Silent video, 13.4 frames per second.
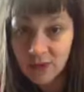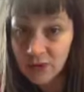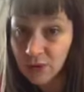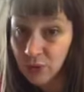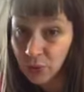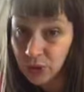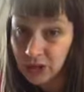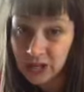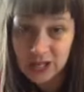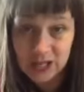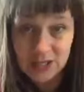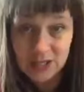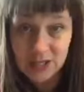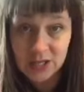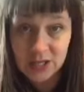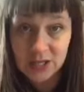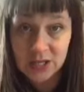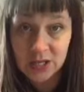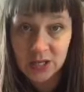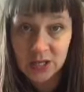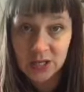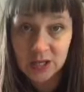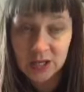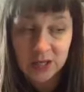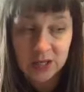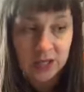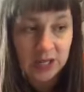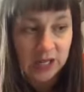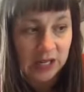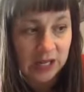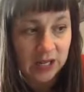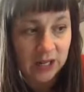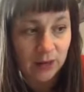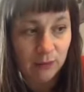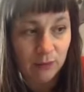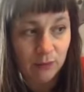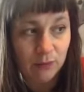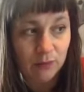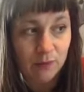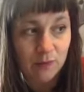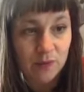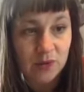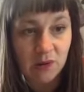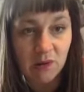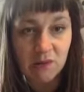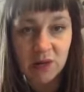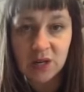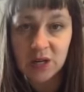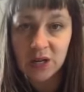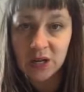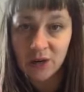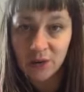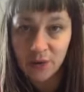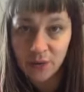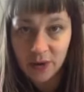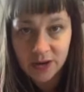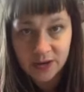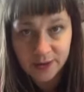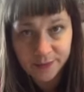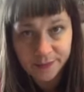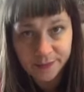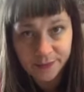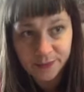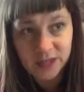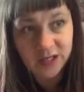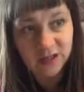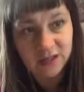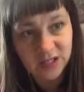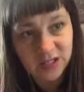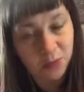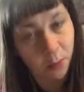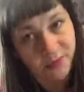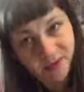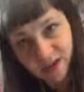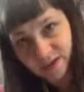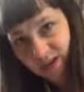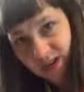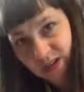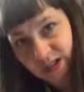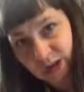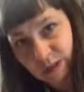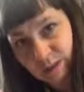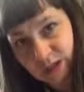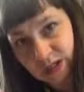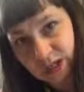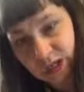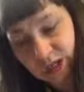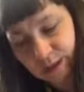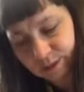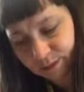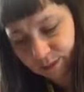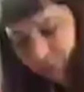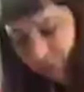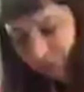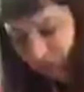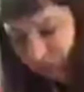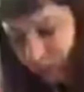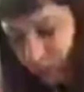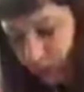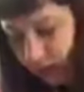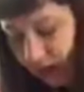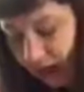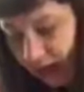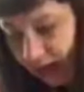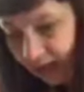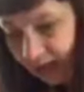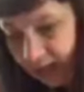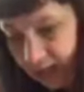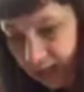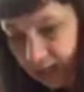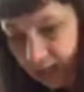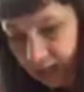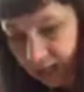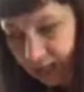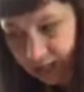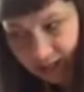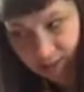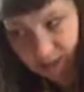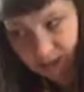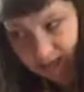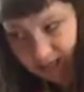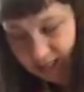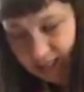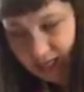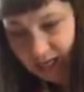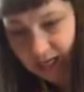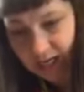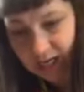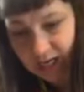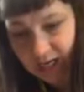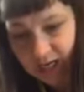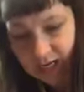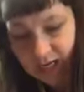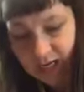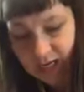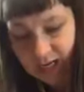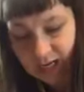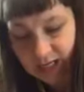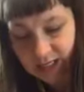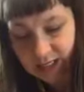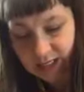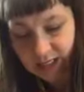or you can hand stitch it. So you'll need a needle and thread. You'll need some thread for your sewing machine, and some elastic, and